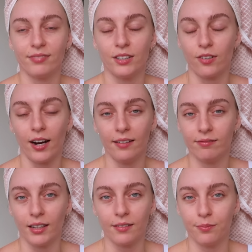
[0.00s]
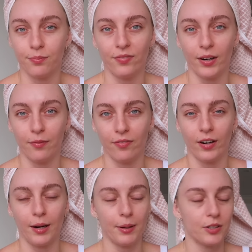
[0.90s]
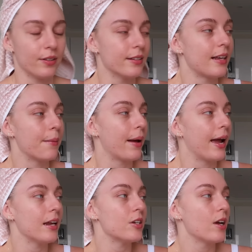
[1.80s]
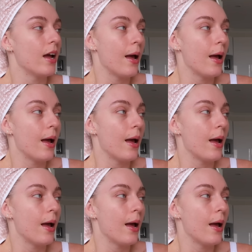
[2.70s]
is great like very, very much on the same page